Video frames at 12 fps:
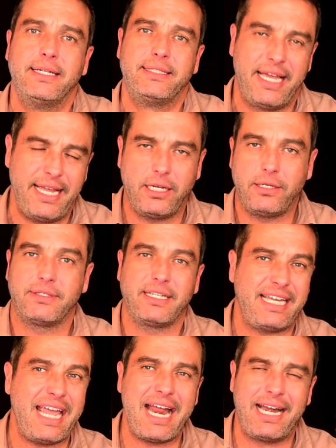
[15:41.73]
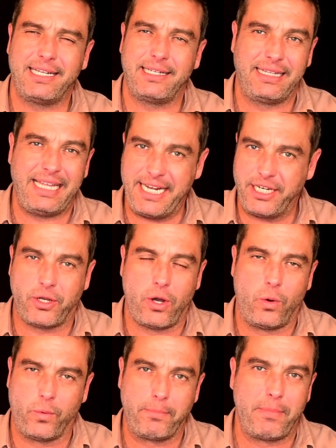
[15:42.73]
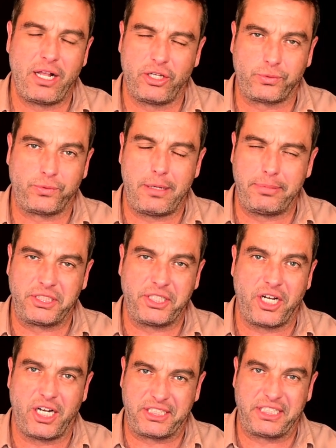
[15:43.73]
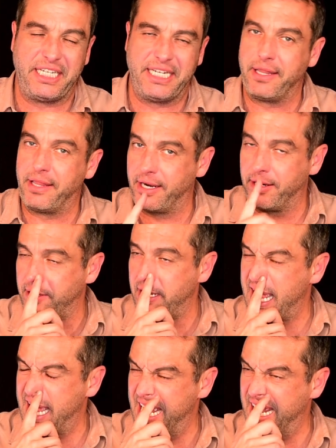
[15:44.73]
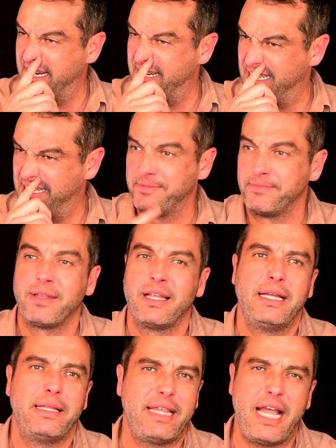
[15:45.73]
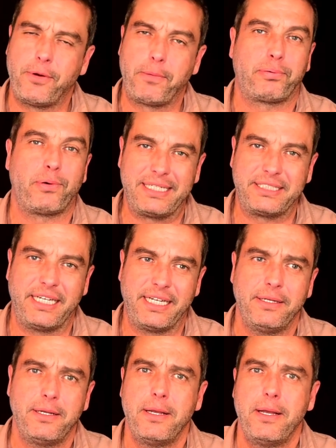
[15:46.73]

Take the Canada late goal where Miles Robinson got skinned there, and they were pressing.